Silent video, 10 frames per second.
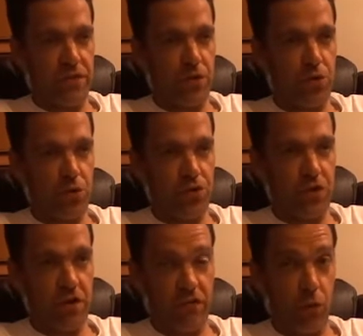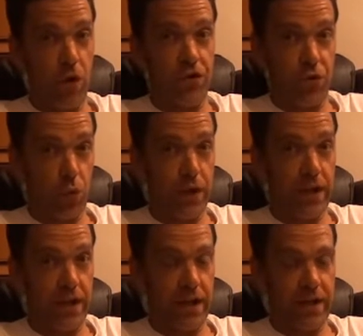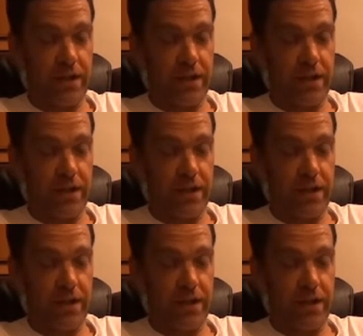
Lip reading: of use of once a week